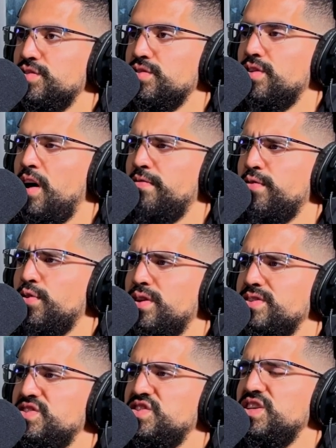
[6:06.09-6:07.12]
or not for a
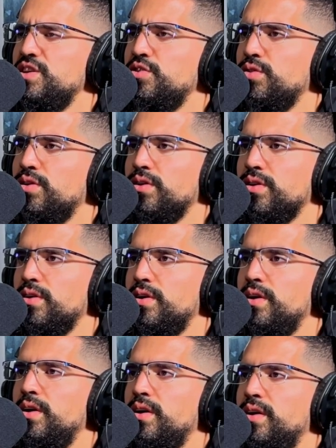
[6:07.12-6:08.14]
singular
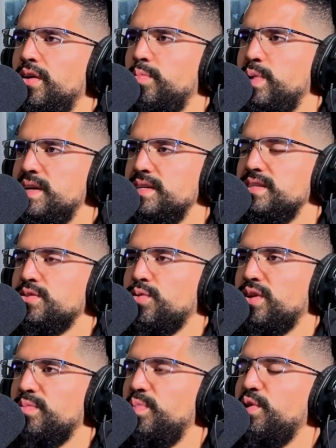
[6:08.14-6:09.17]
piece or
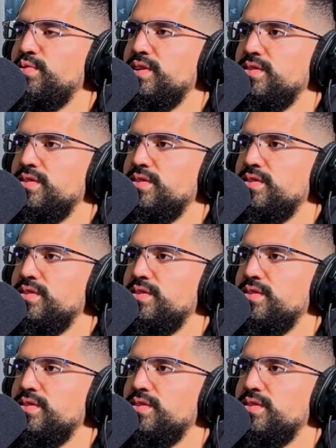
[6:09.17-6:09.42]
component.